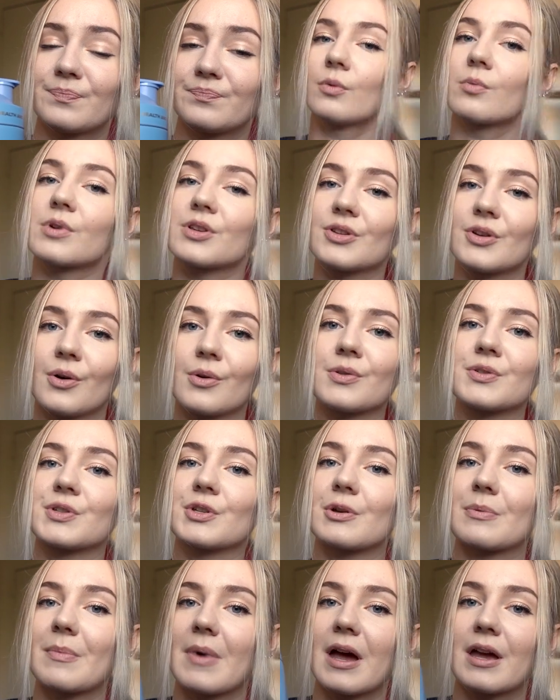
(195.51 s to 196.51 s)
which
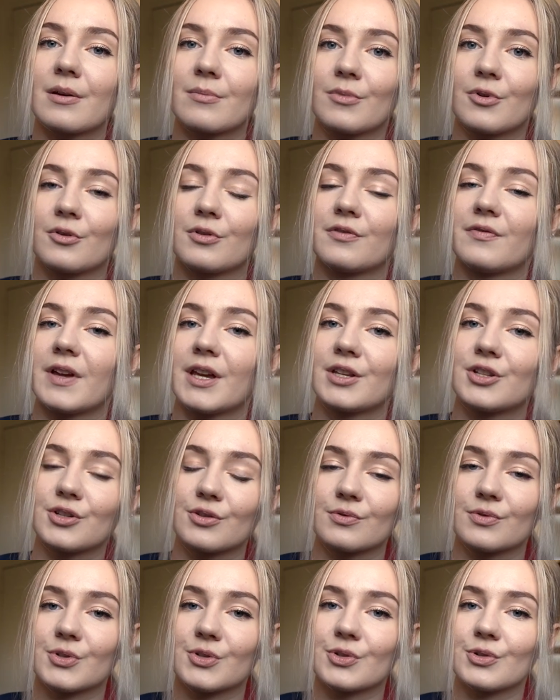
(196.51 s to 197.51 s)
also might motivate you
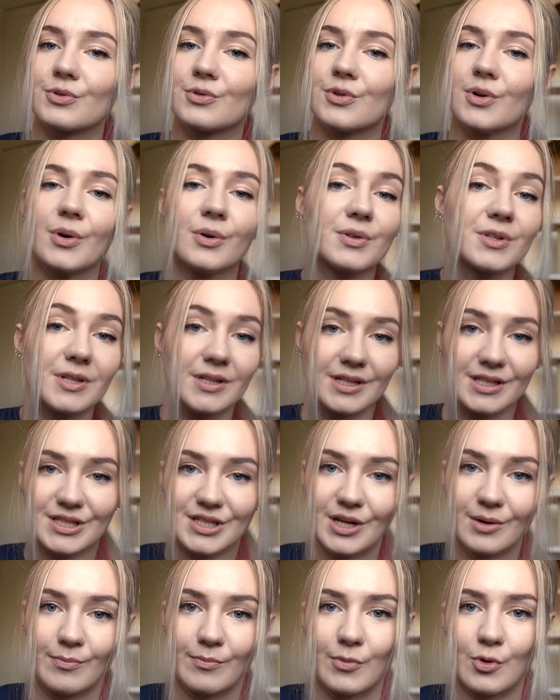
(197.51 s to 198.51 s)
to go to the
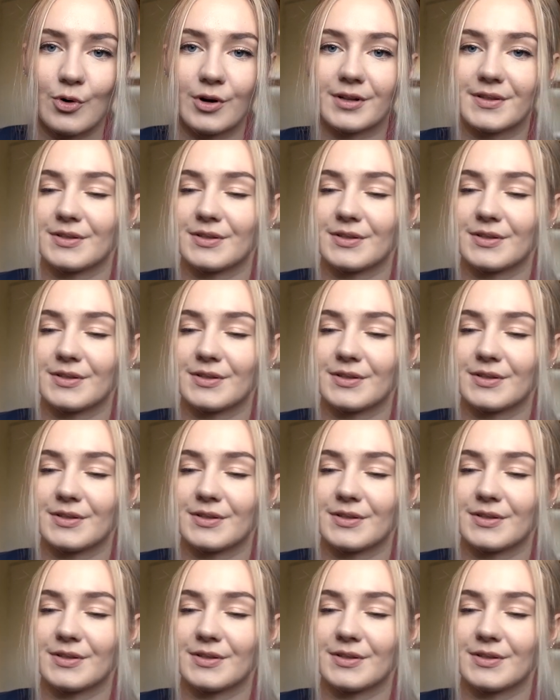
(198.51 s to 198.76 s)
gym more.